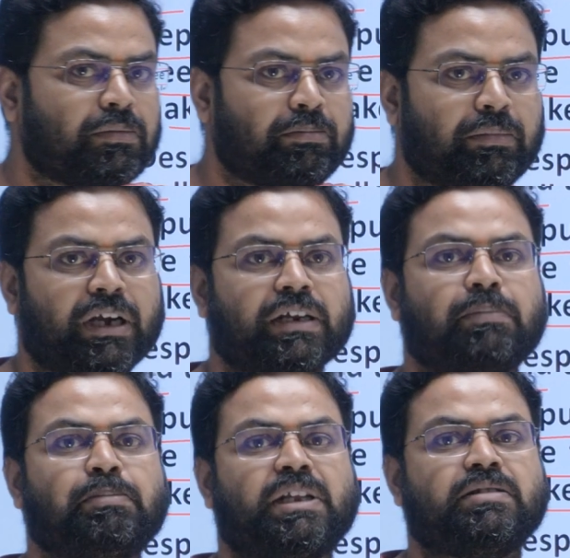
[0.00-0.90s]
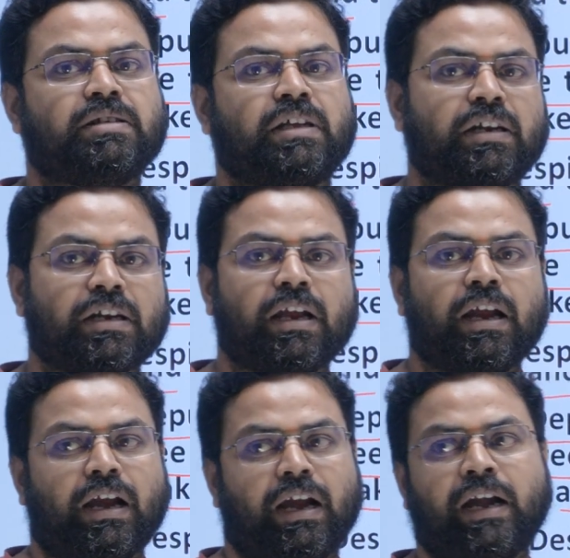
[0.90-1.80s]
made a pensioner,
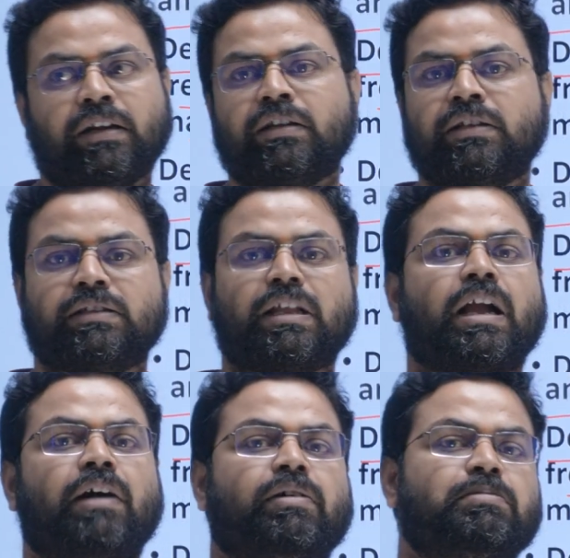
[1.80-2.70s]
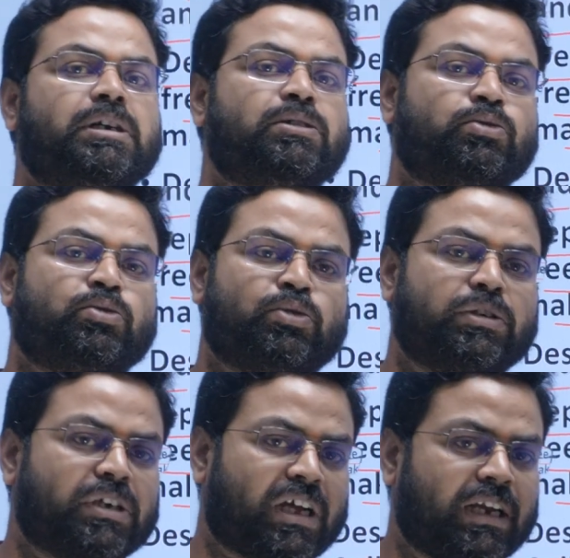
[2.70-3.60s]
and the government should
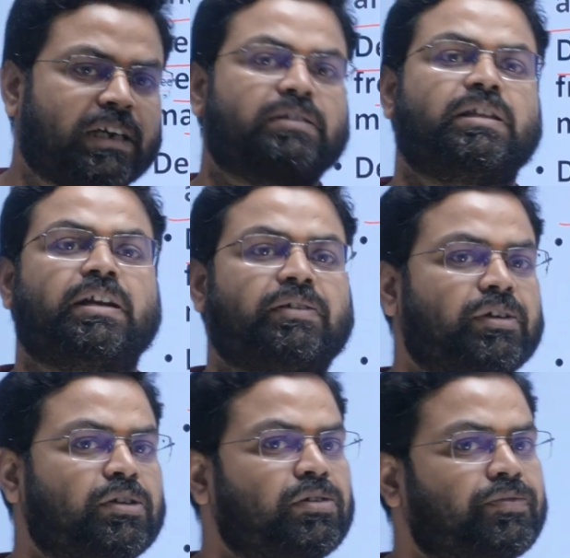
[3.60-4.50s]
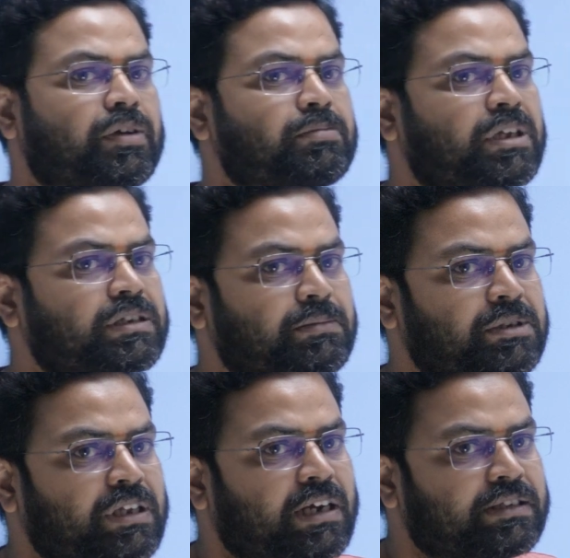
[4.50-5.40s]
collect the revenue from the
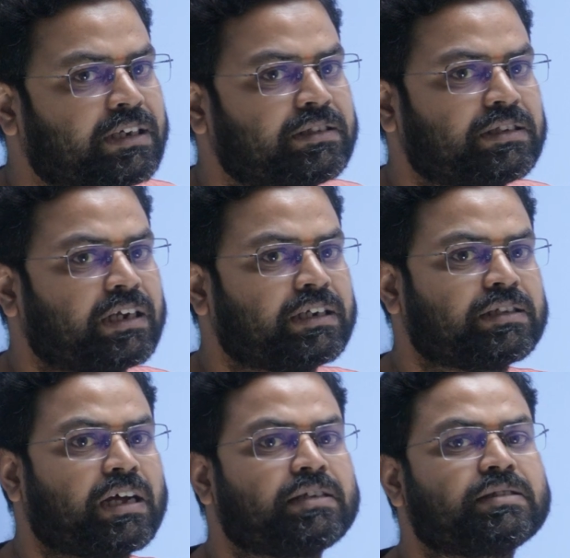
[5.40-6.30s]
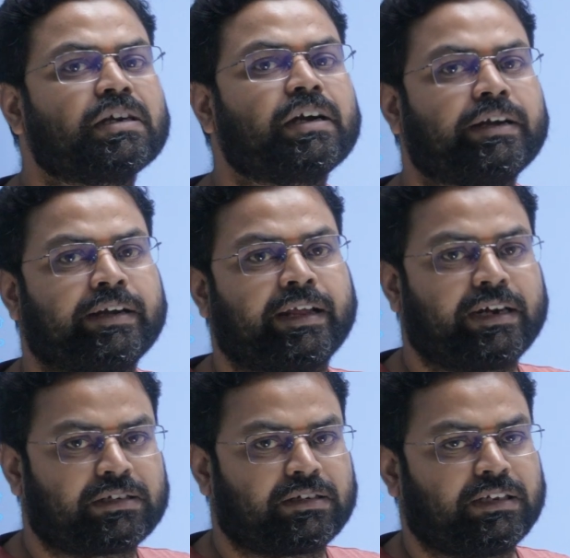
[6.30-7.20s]
Jamindars and Jagirdars
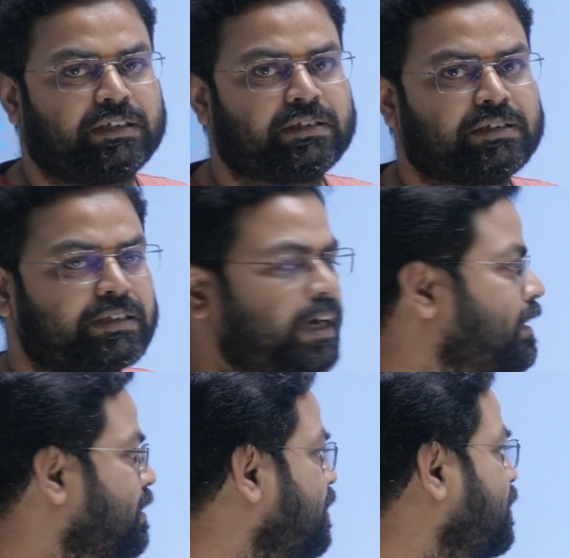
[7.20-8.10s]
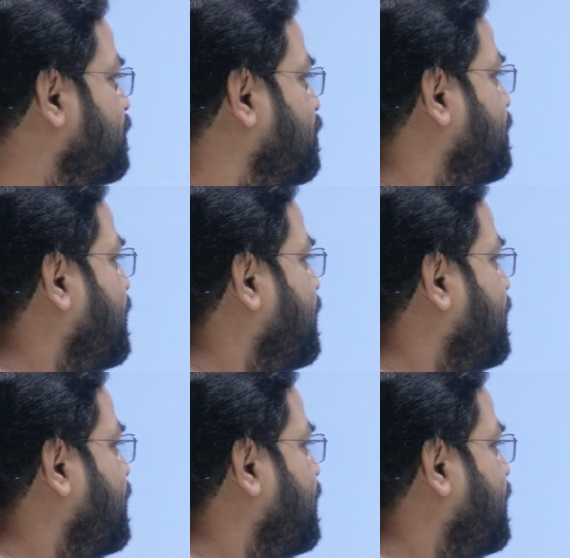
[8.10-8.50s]
directly, right? So